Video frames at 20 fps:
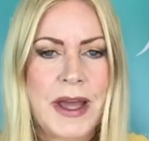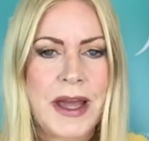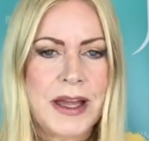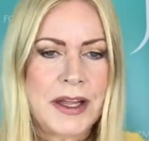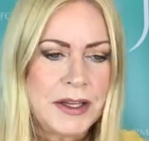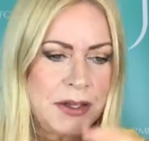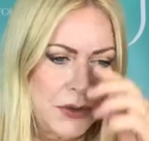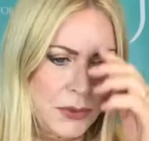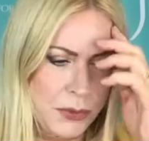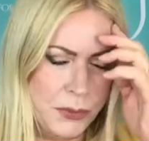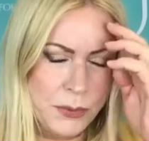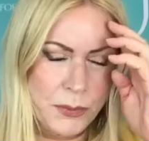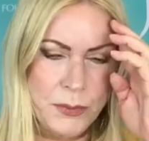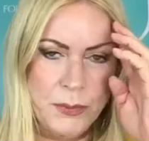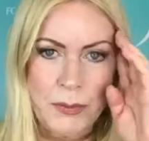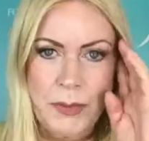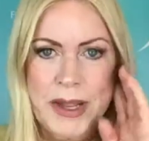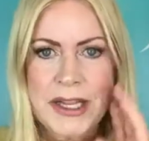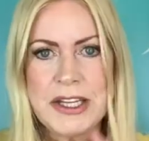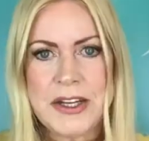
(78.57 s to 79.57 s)
You know,
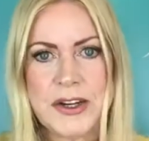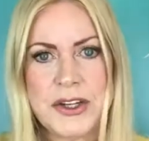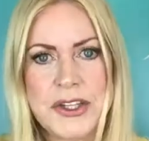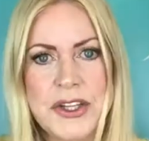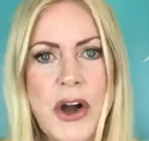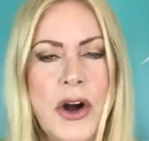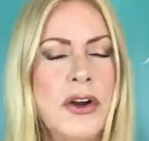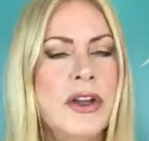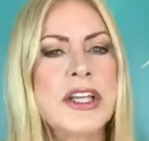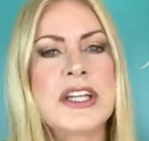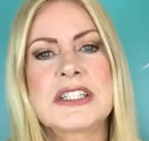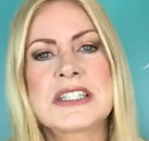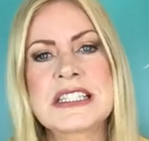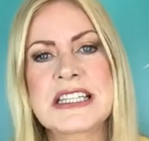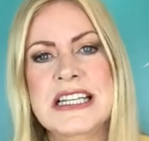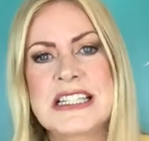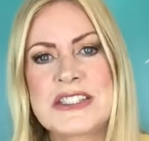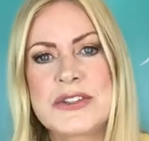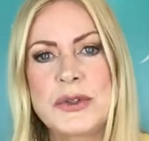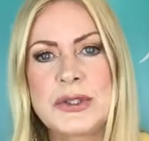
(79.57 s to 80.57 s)
when you're young, your
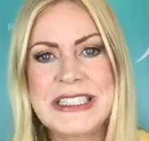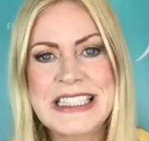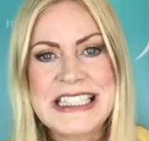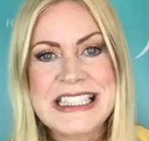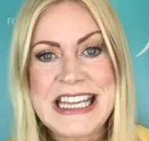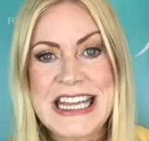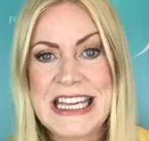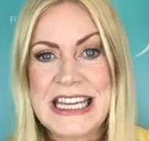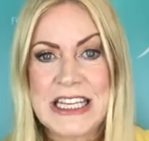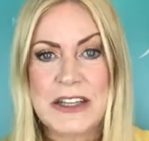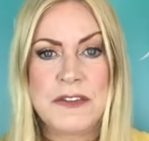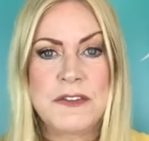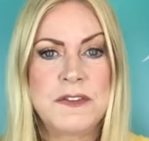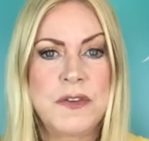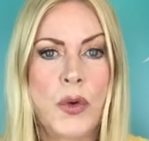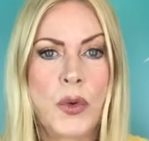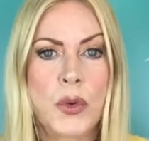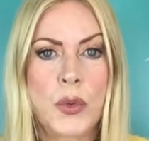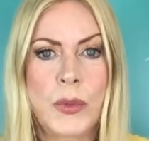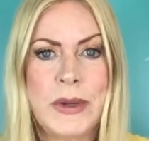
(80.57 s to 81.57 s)
skin's only taking
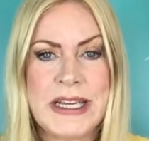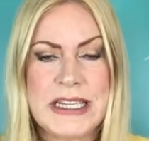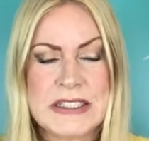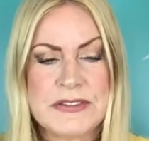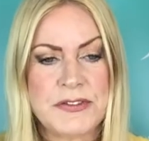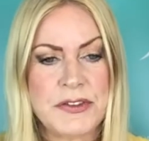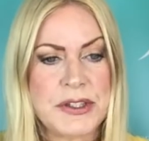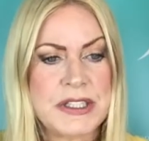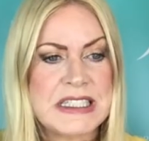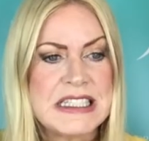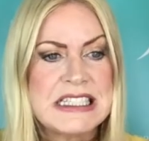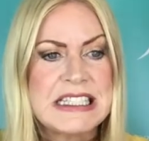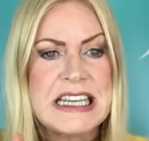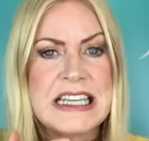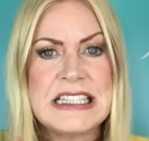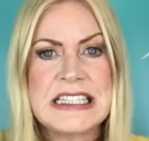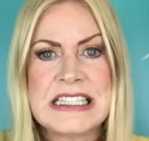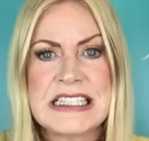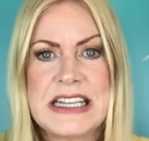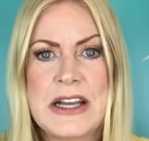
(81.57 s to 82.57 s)
4 weeks for the
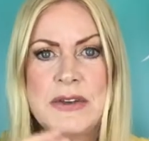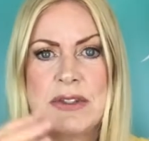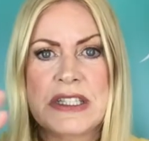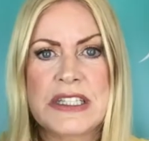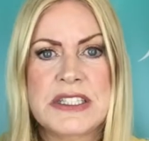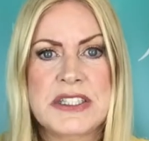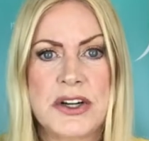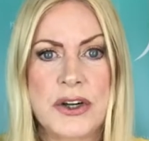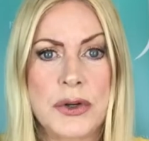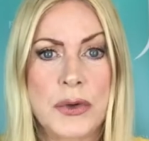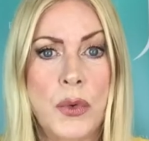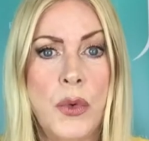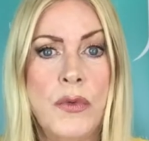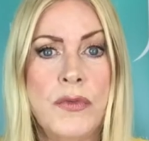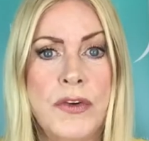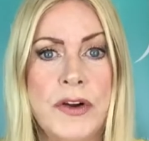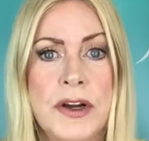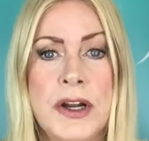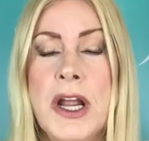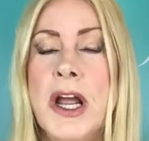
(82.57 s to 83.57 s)
skin cells to turn
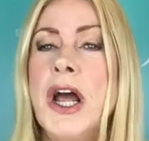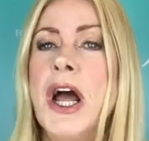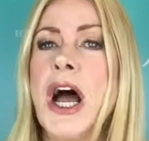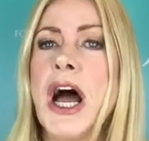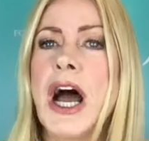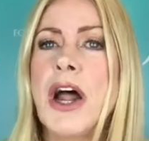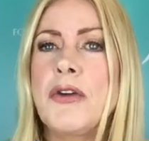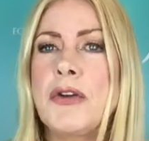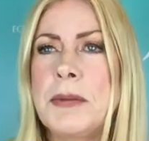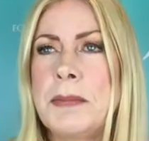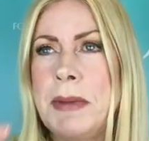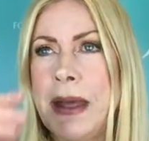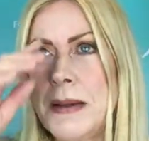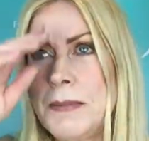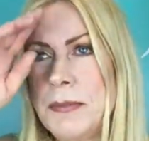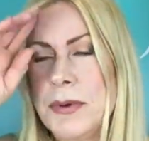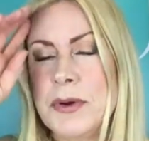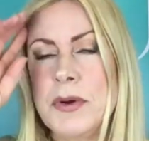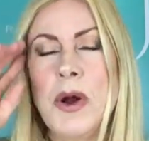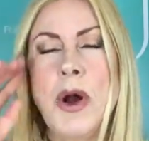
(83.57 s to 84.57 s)
over. And
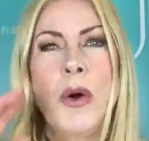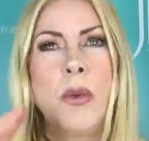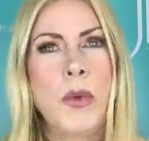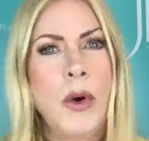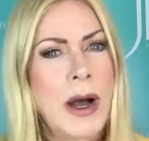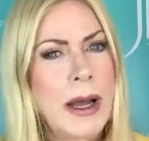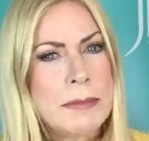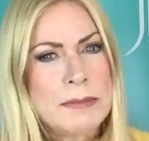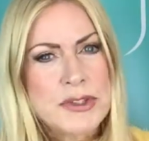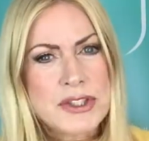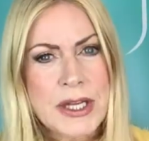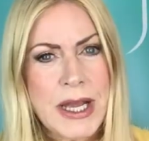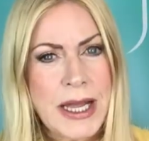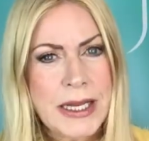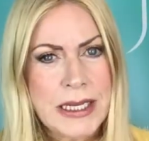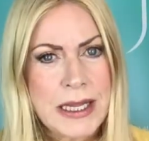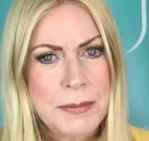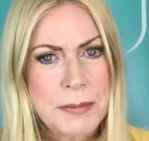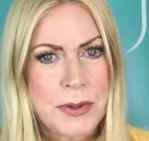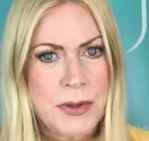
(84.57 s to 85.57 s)
remember, what I'm chatting
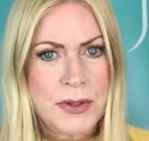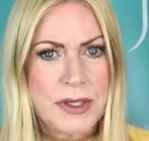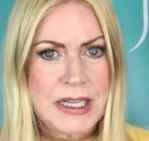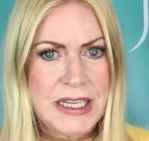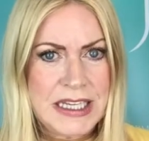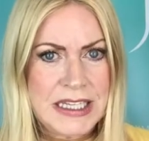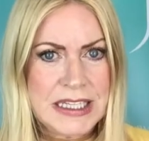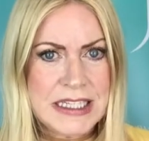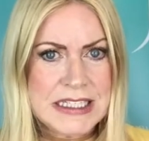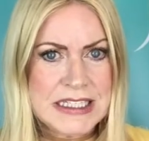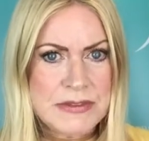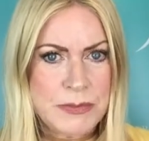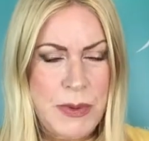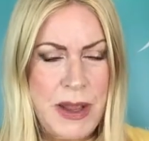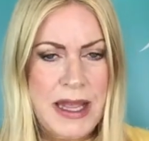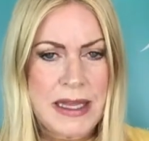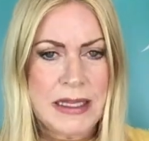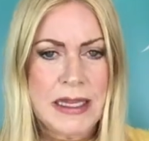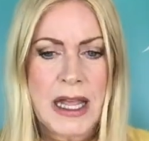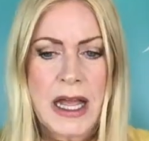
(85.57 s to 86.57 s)
about here is
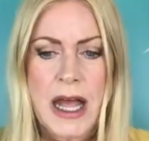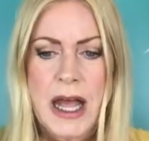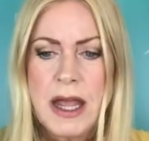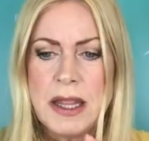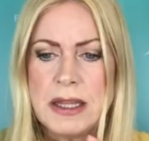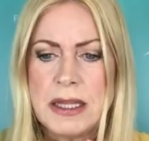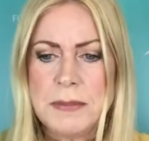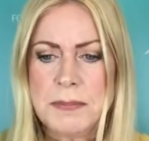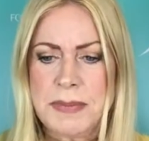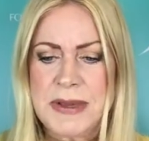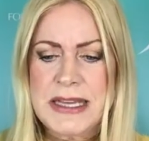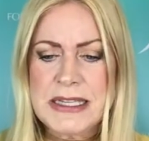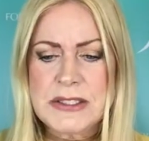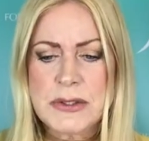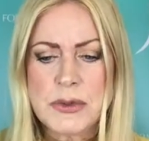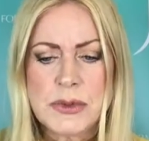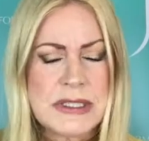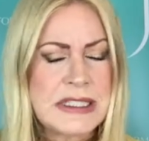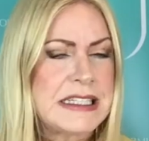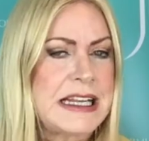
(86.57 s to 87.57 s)
when the
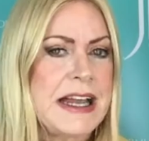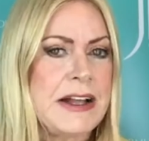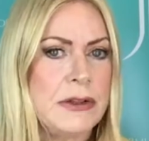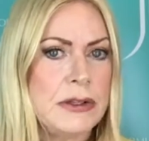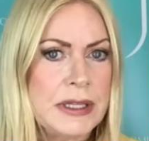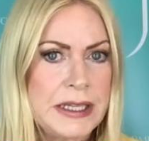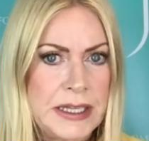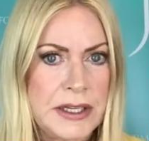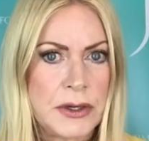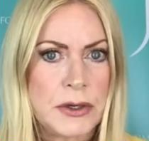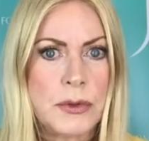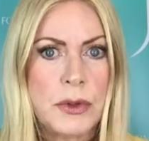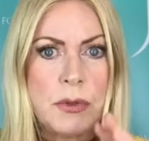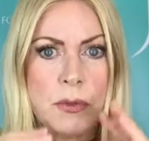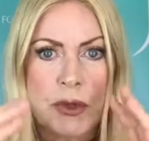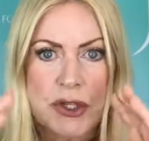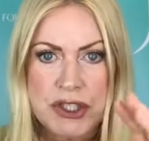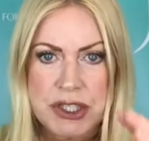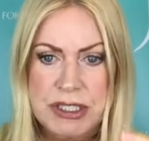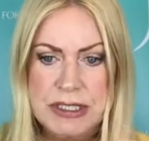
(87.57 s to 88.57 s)
basal cell layer,
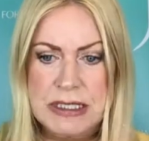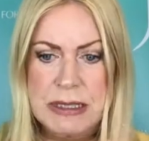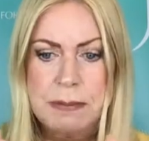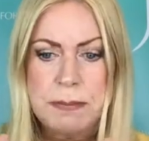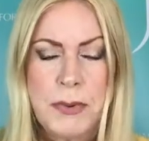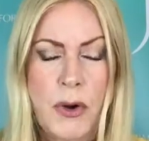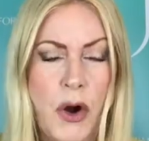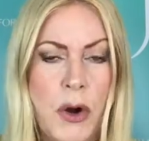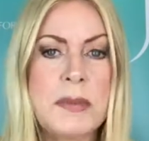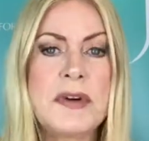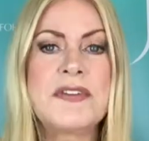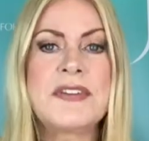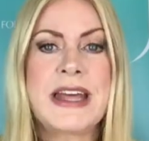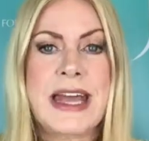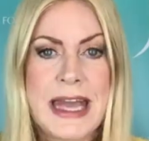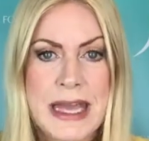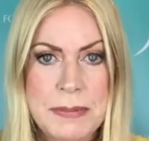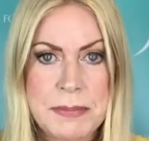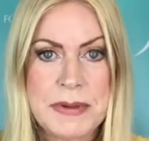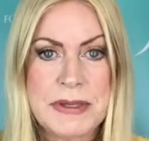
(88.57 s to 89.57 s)
which is the bottom of the
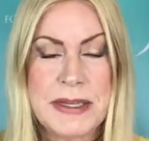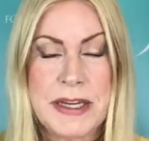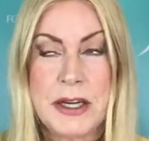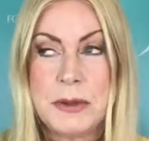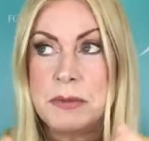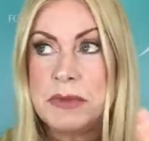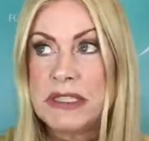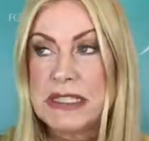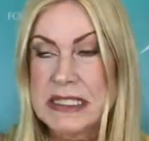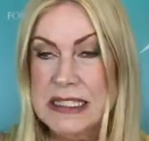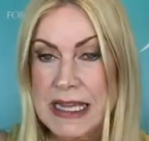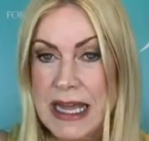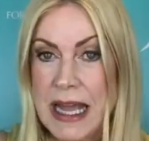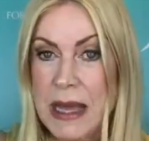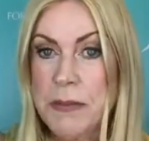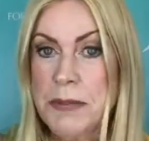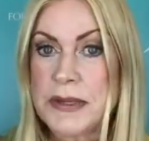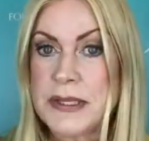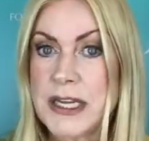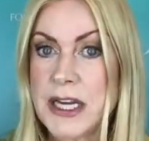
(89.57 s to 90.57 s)

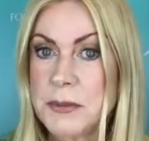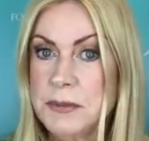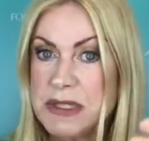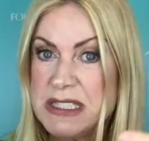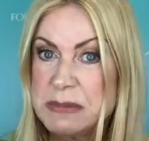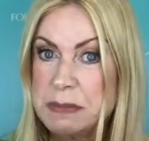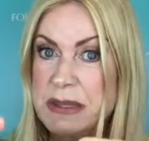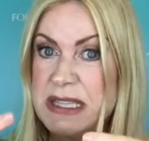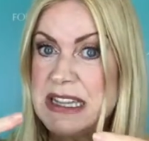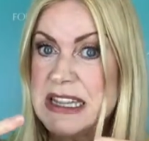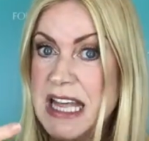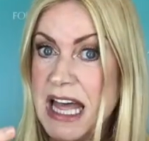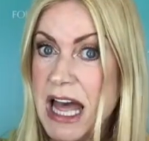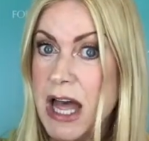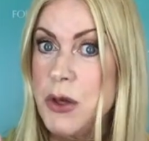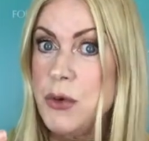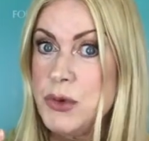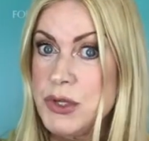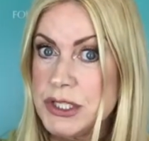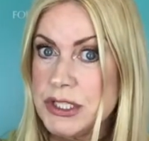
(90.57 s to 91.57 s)
epidermis being the
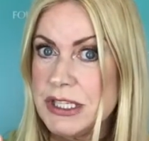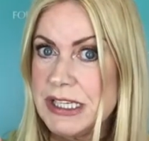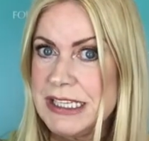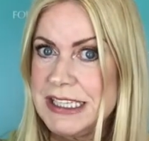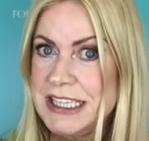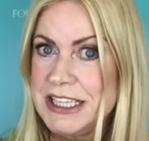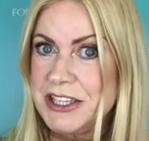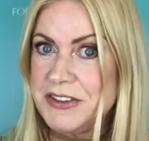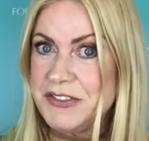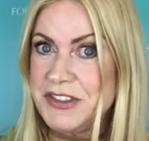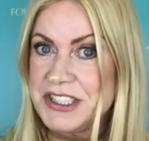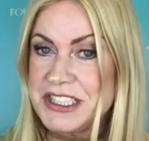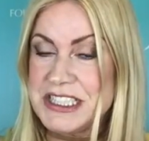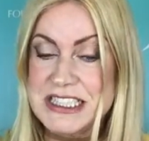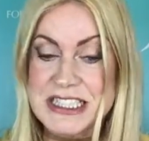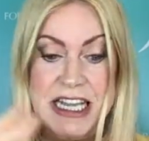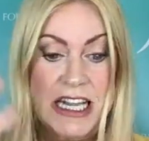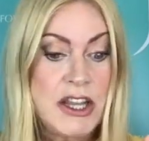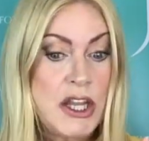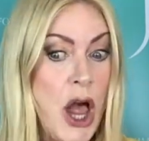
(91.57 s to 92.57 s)
outer layer of your
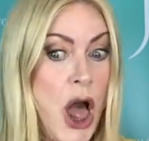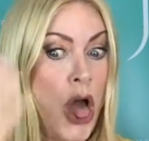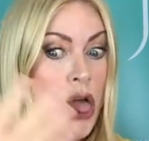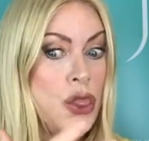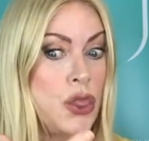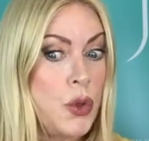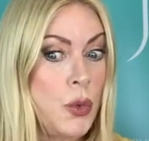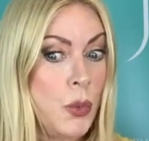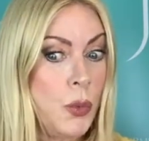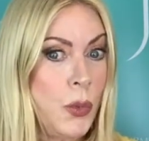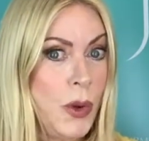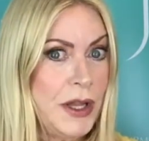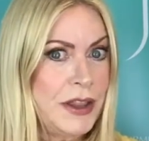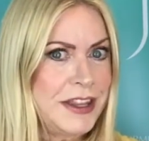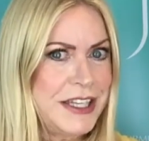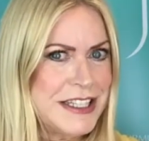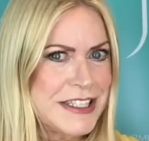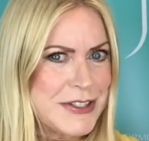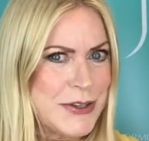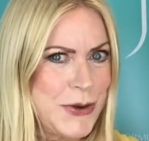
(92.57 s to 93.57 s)
skin, the one
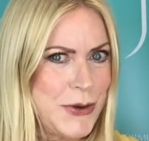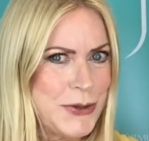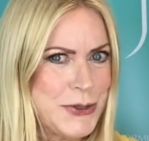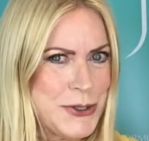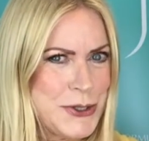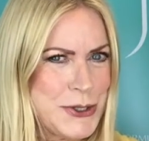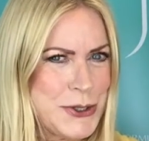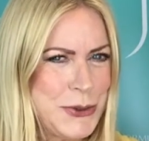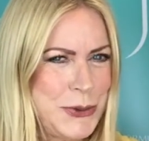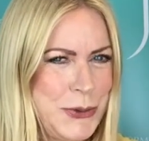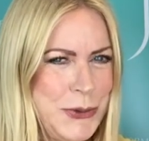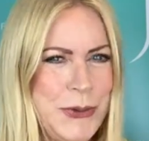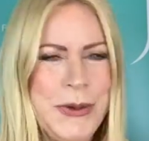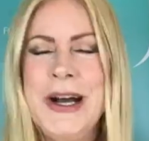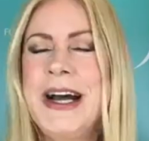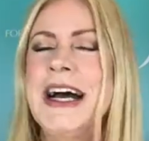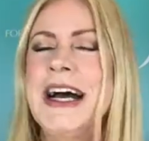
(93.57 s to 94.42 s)
that's on show.